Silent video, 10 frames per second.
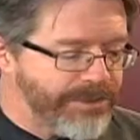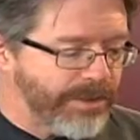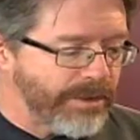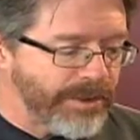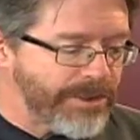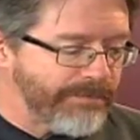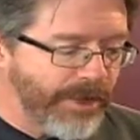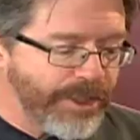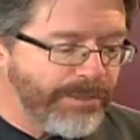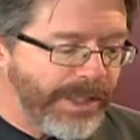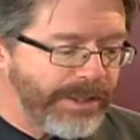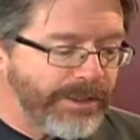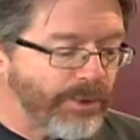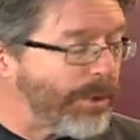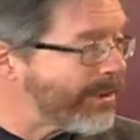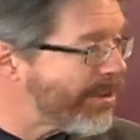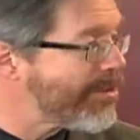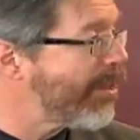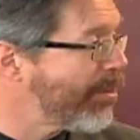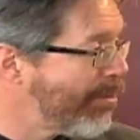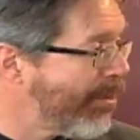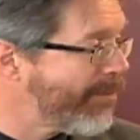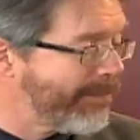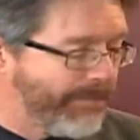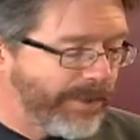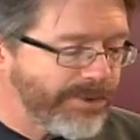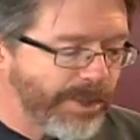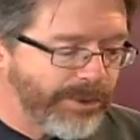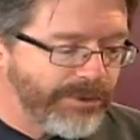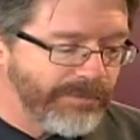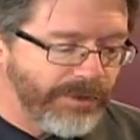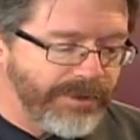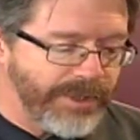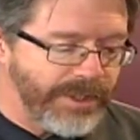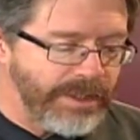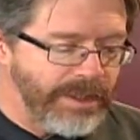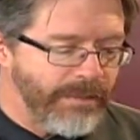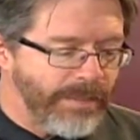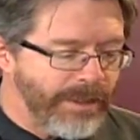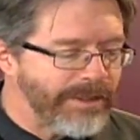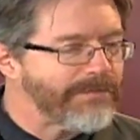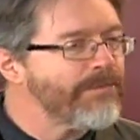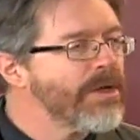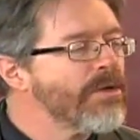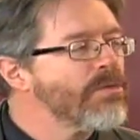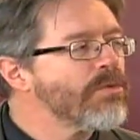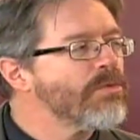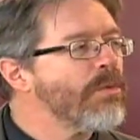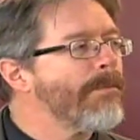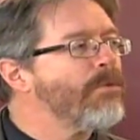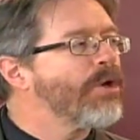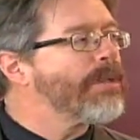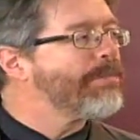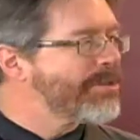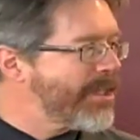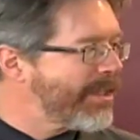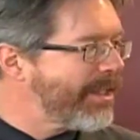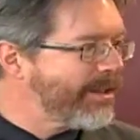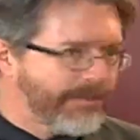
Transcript: the symphonic band and the wind ensemble, both of Shepherd University. We'll be presenting a